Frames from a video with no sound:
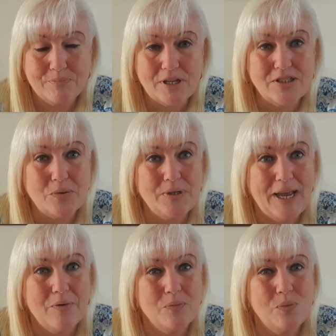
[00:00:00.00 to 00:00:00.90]
So
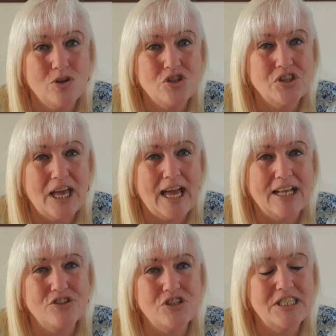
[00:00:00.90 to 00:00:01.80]
yeah, watch that
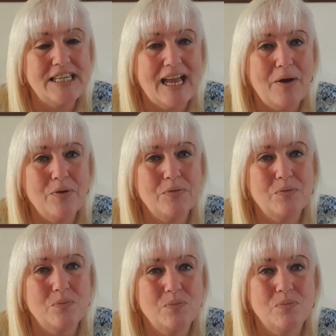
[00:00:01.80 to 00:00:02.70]
and just see how
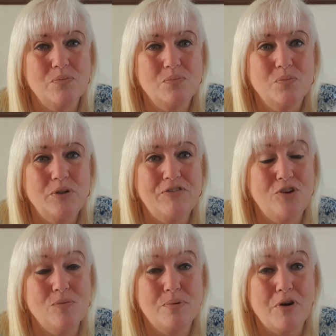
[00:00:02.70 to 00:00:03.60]
we've
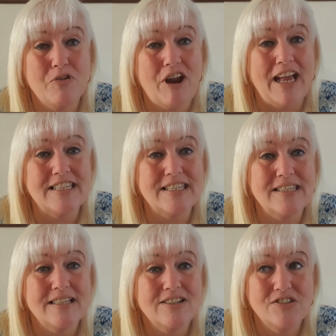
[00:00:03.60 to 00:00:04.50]
all progressed.
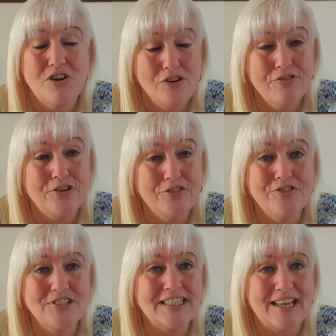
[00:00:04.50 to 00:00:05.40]
Because there are a few of
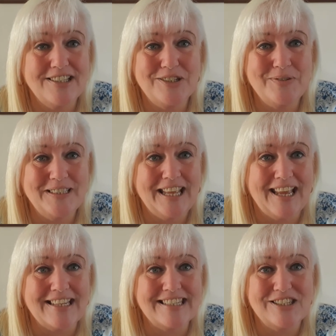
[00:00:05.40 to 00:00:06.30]
us that are doing
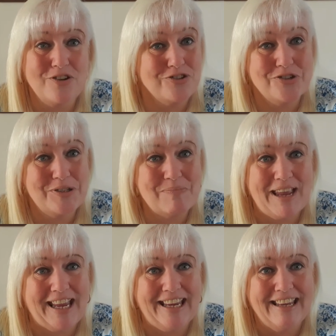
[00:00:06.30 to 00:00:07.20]
this. There's not just
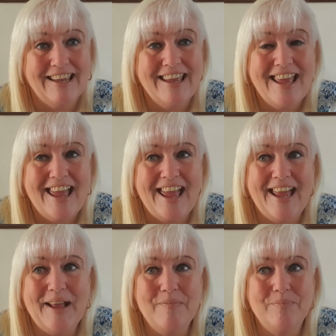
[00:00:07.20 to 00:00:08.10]
me.
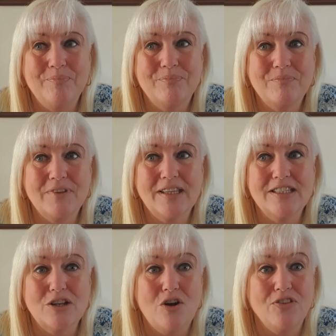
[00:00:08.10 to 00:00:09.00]

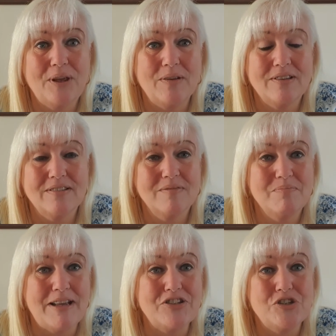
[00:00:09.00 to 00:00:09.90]
There's a lot that
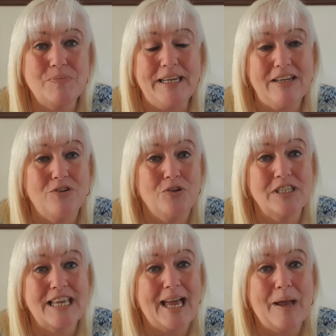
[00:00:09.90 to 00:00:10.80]
message me all the
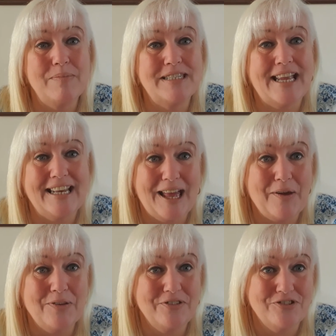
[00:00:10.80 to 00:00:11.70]
time saying
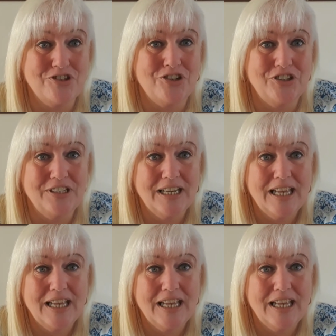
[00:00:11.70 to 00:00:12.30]
how they've done.